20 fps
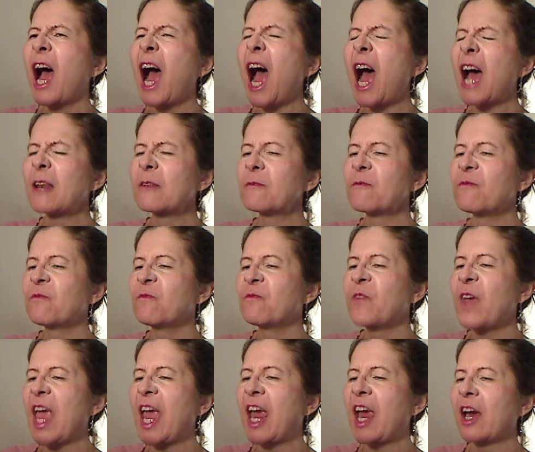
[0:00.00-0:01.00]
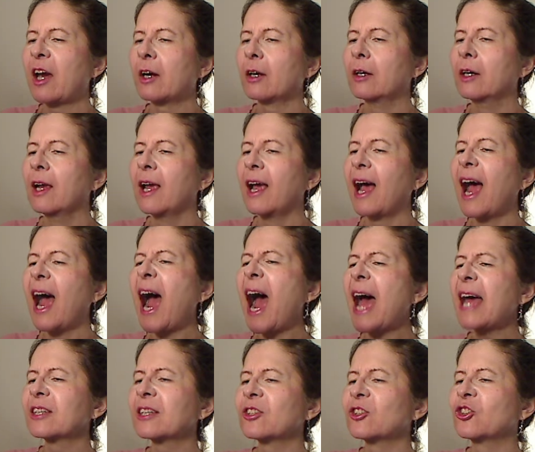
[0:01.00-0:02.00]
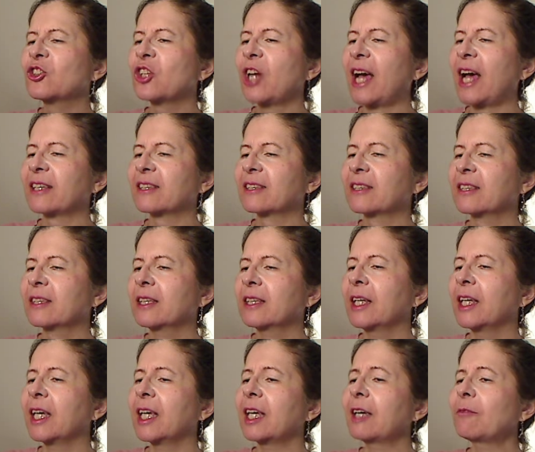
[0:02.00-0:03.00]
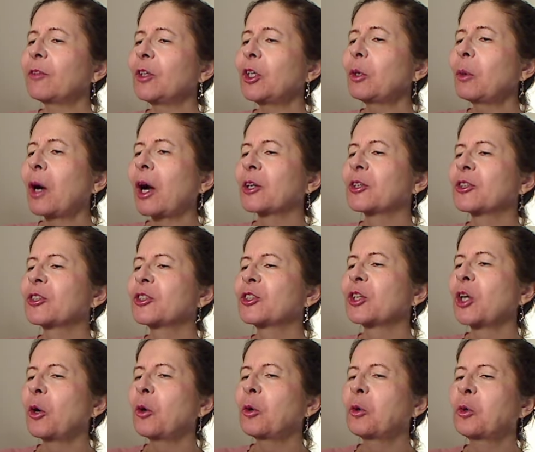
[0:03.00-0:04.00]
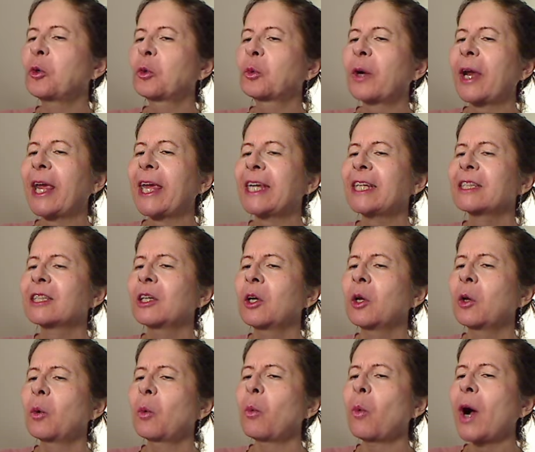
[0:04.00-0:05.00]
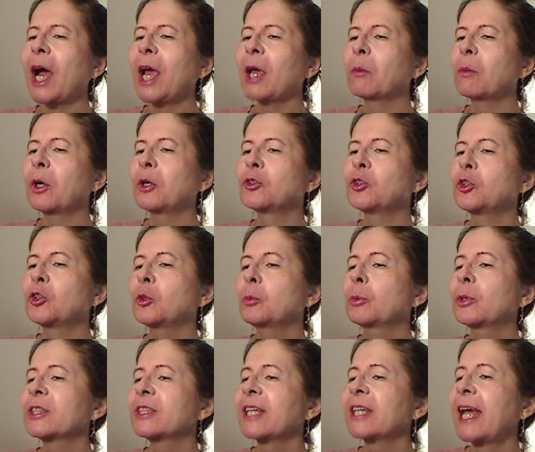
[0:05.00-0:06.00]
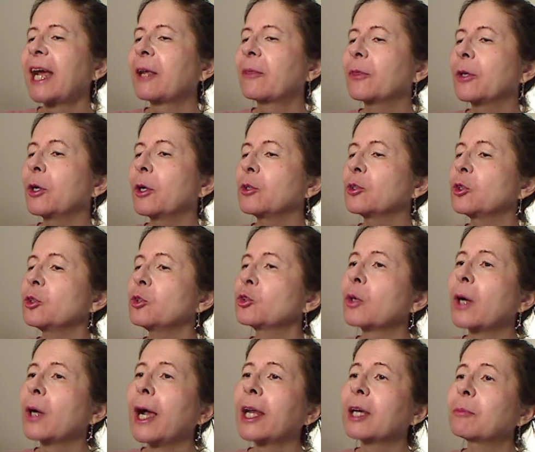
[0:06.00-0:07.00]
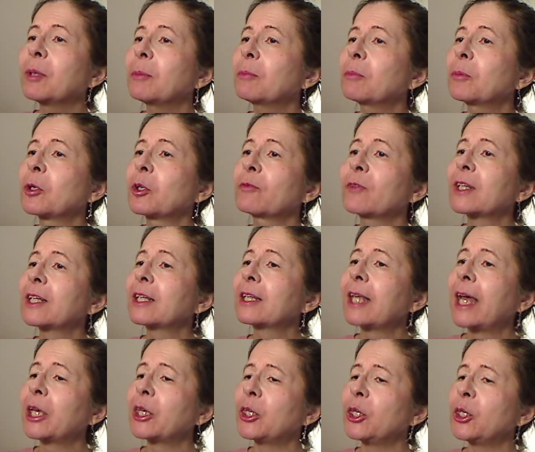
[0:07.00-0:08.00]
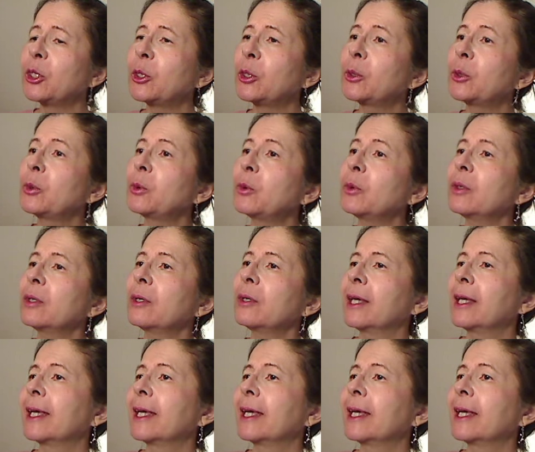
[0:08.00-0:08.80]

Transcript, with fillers: Unfair, unjust. If you are so great, why won't you protect those who try to be perfect like you?